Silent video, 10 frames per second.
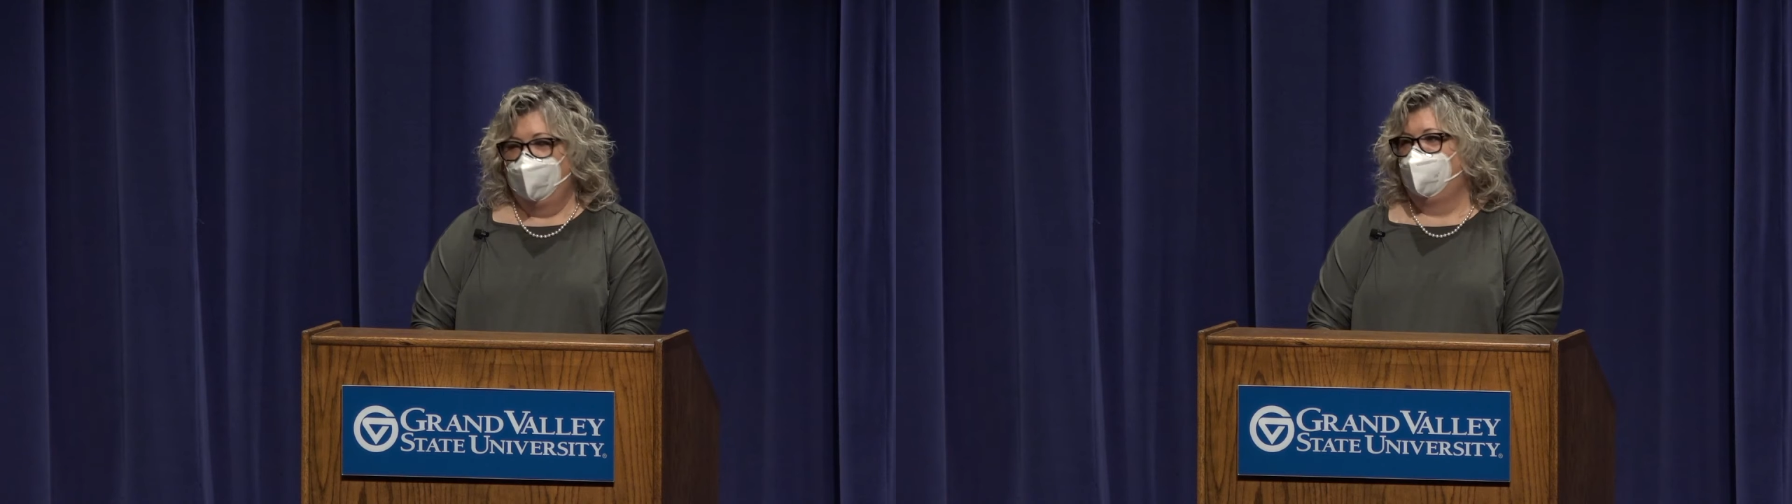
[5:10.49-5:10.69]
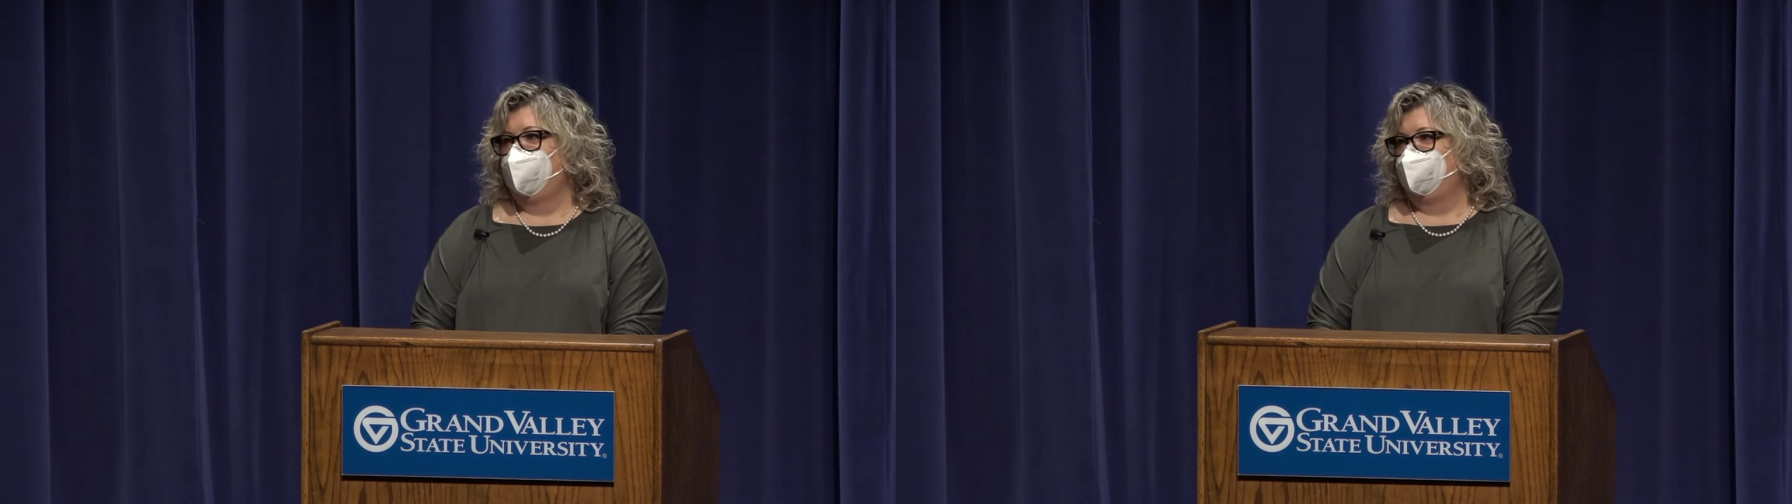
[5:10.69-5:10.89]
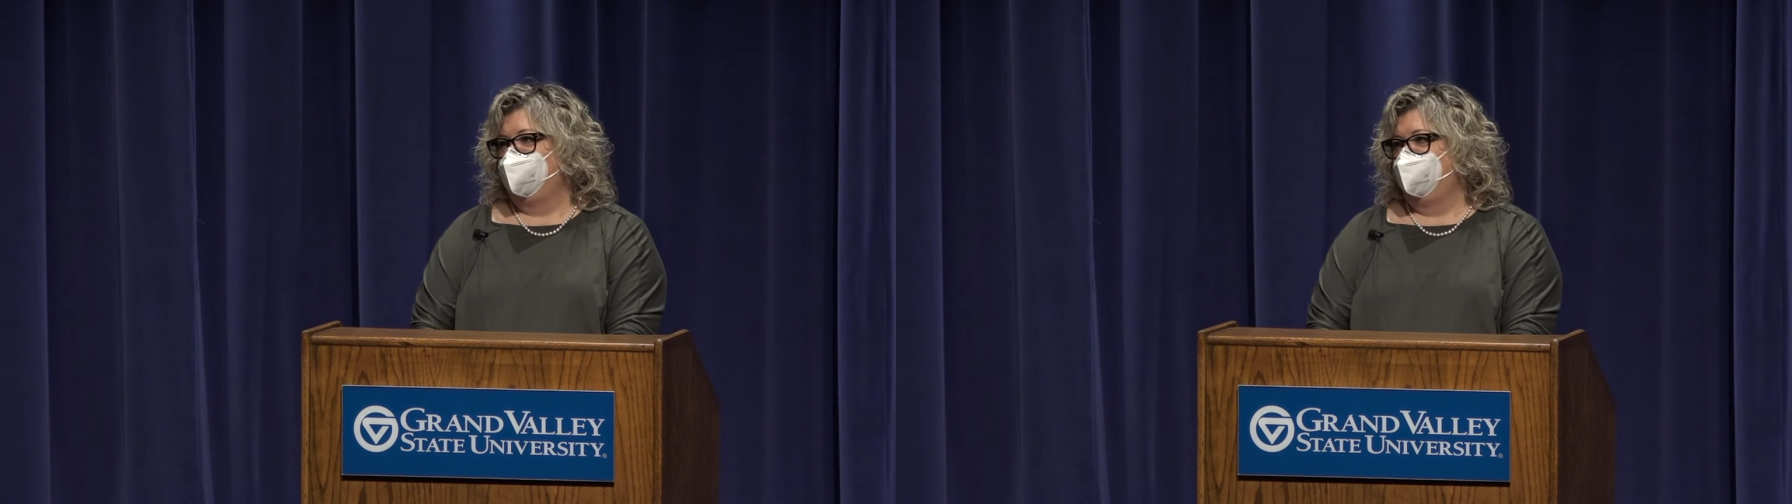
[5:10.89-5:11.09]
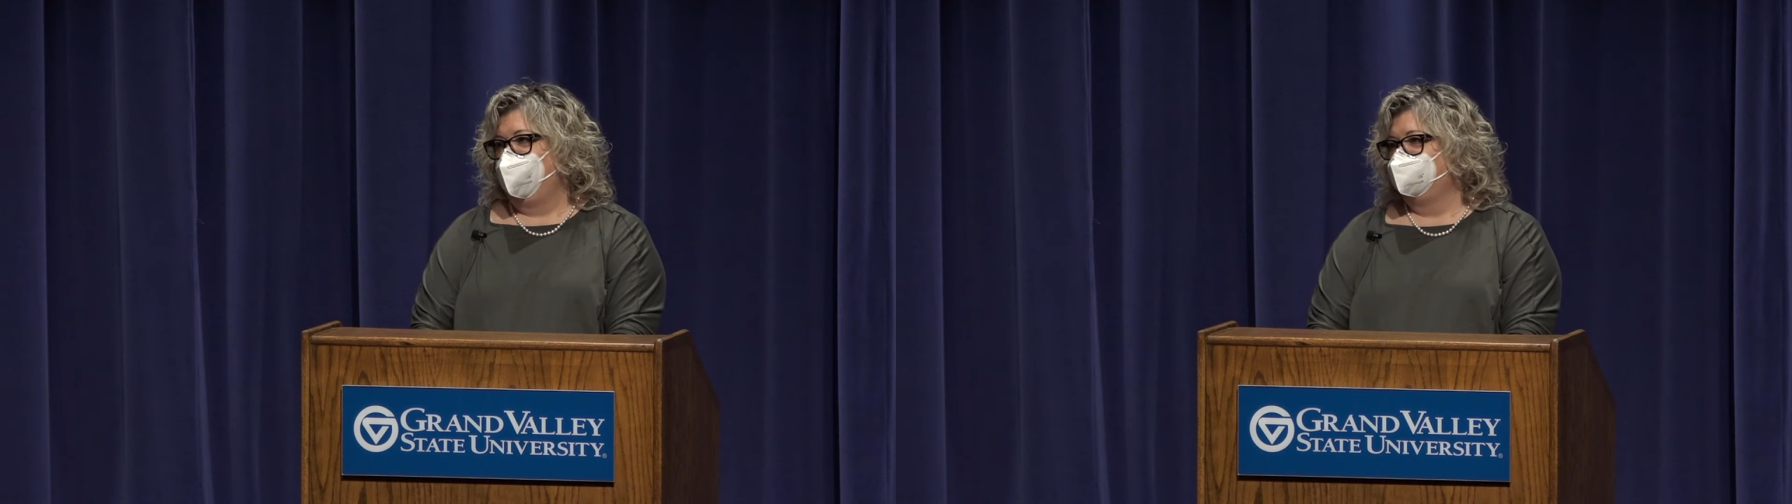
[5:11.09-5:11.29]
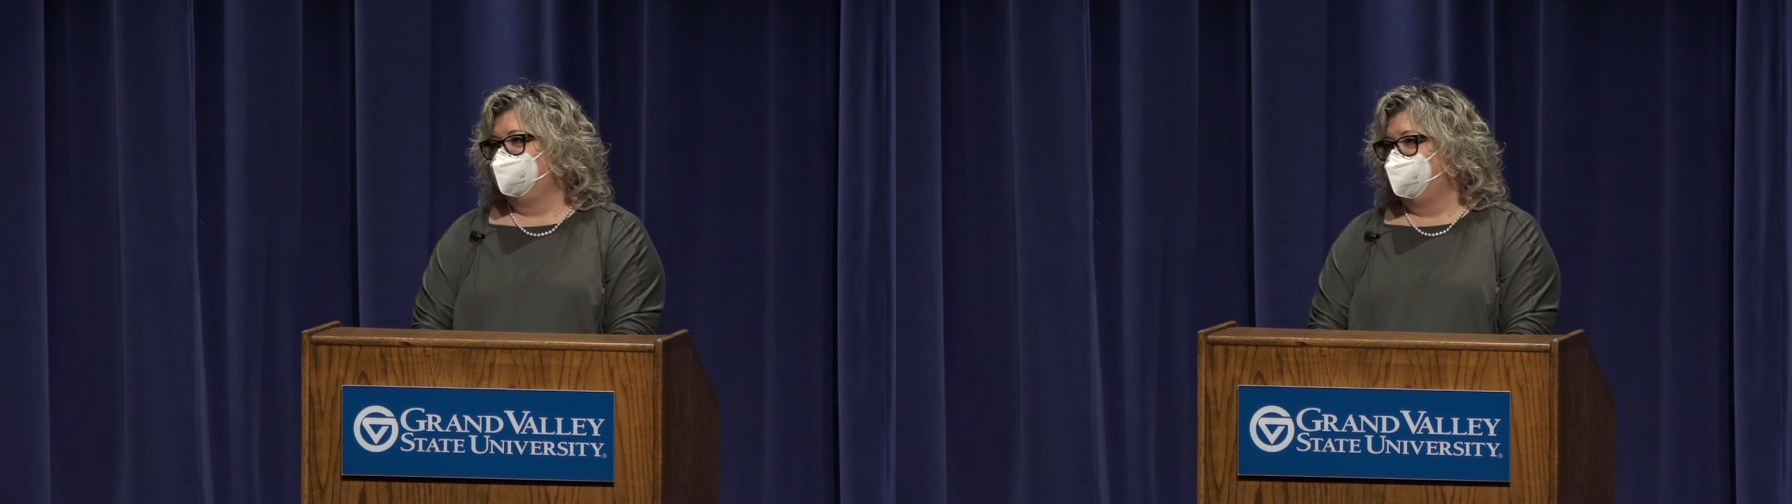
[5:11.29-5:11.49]
of having
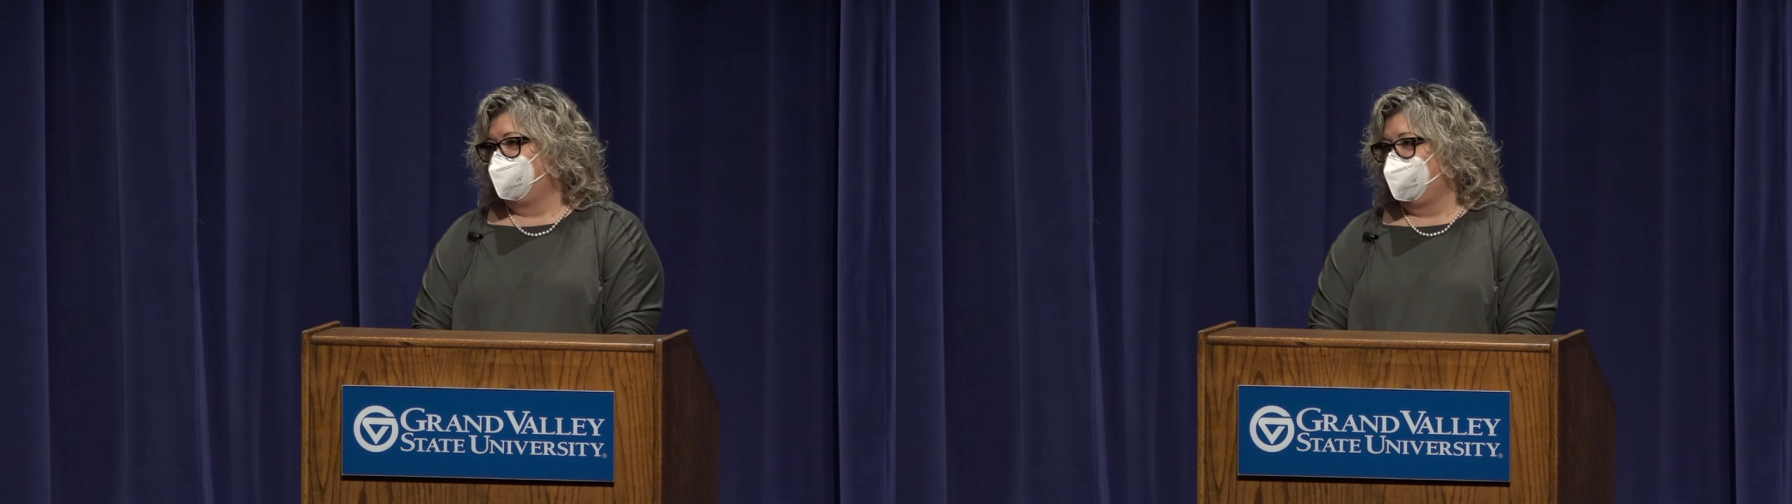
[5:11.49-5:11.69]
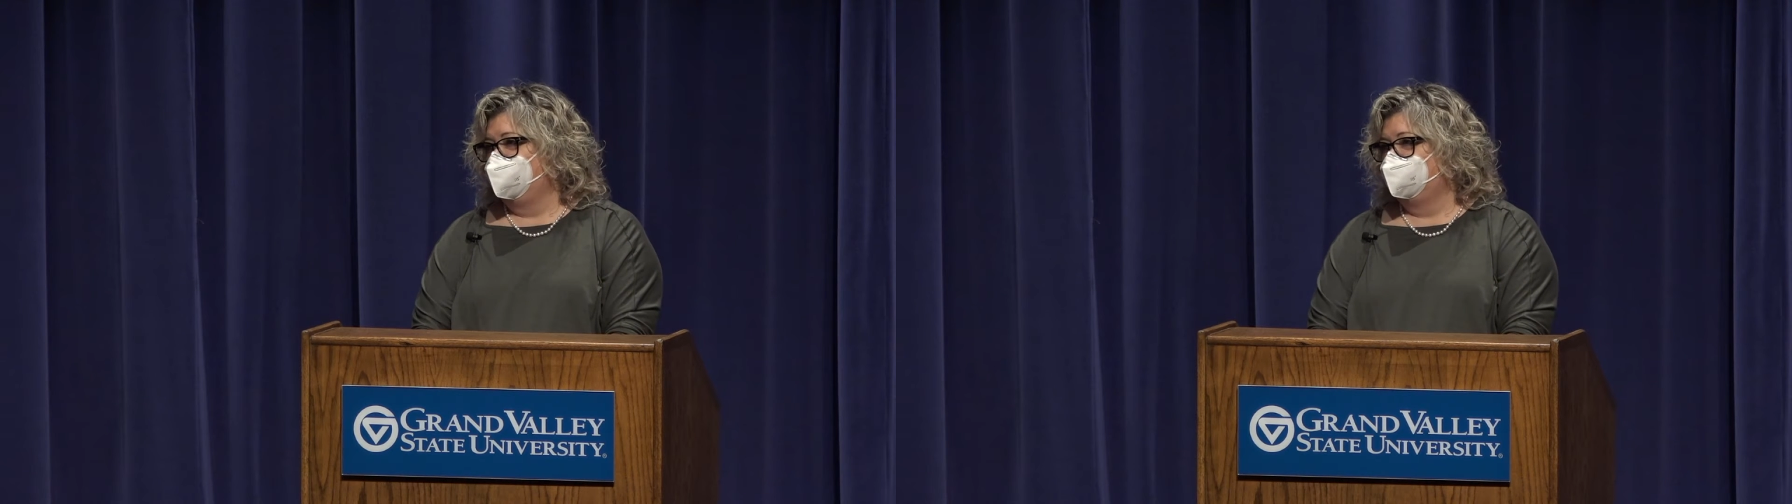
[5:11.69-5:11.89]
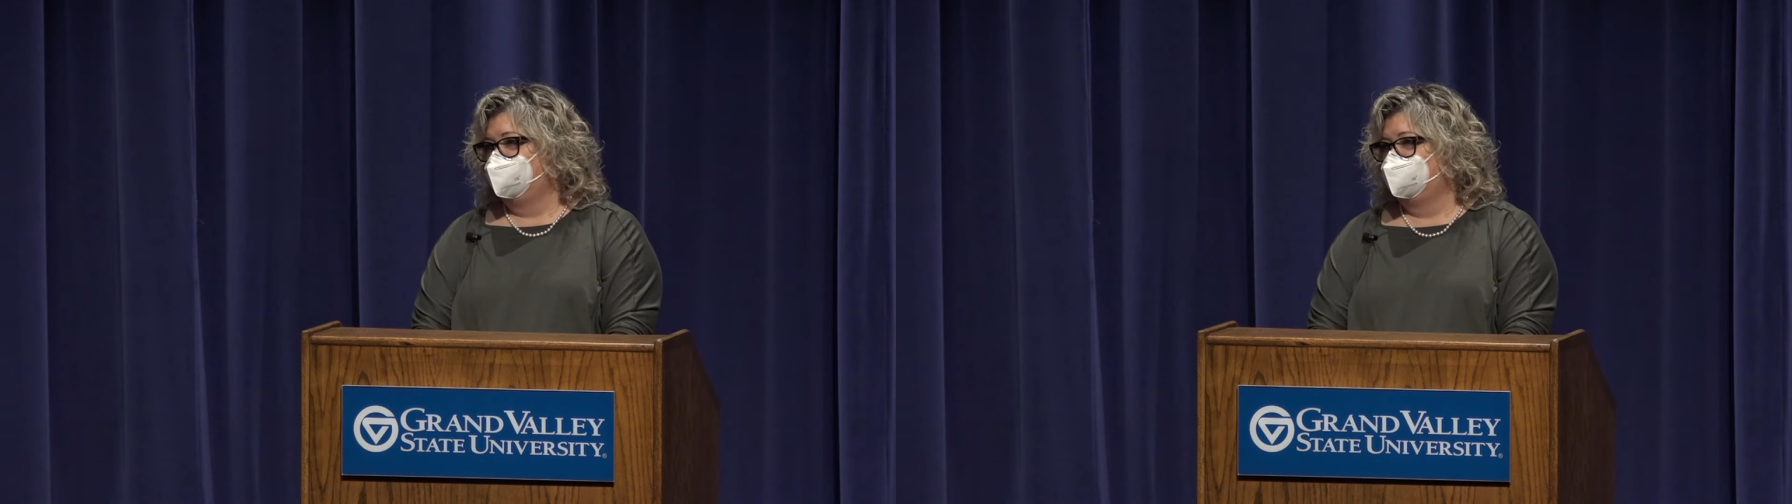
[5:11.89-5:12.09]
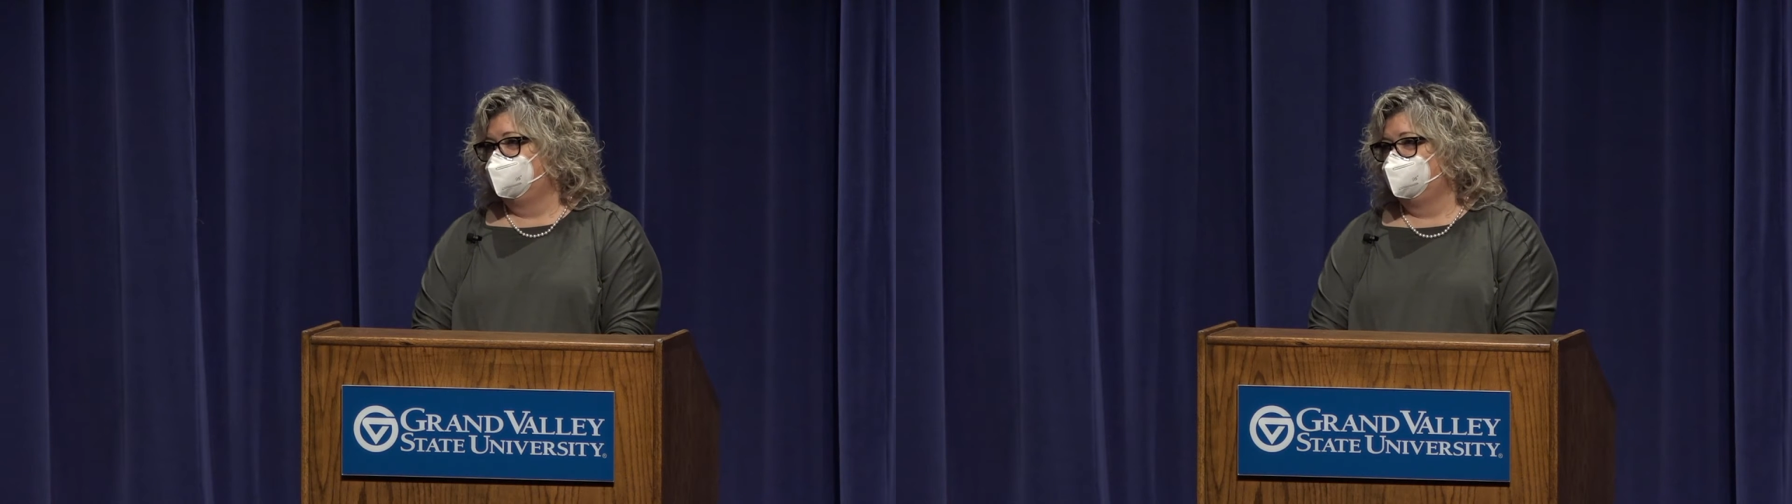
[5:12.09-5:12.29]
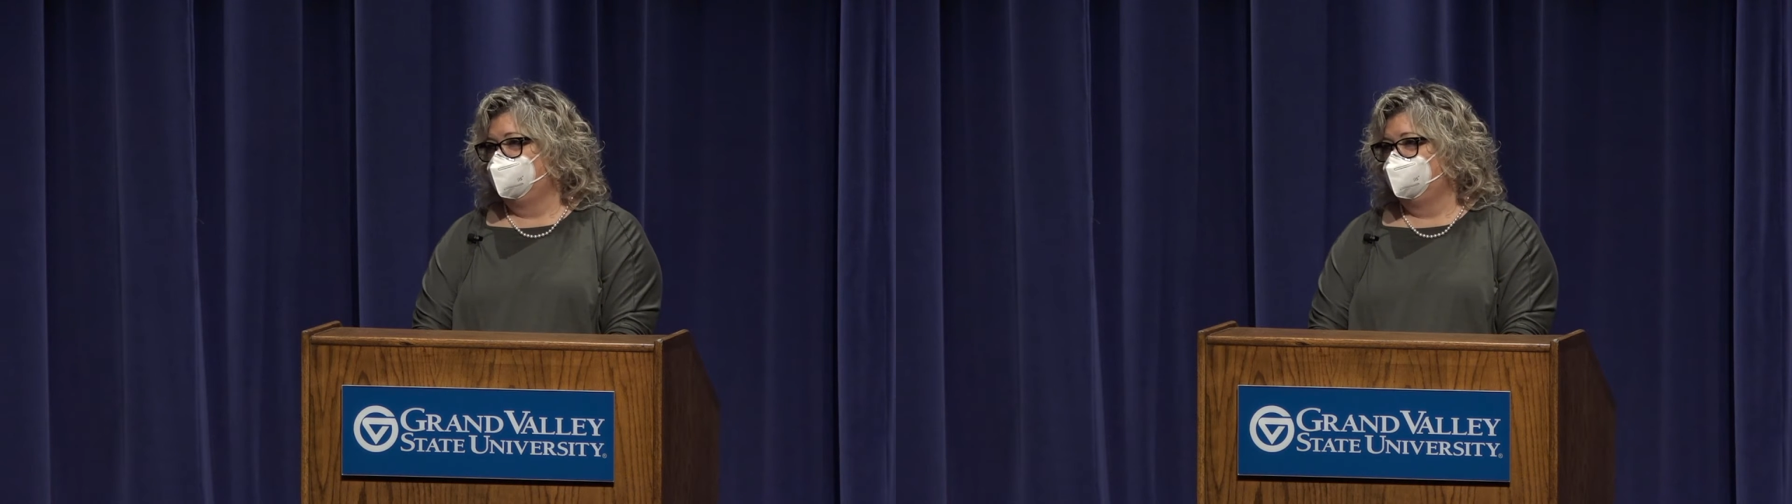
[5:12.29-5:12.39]
basic rights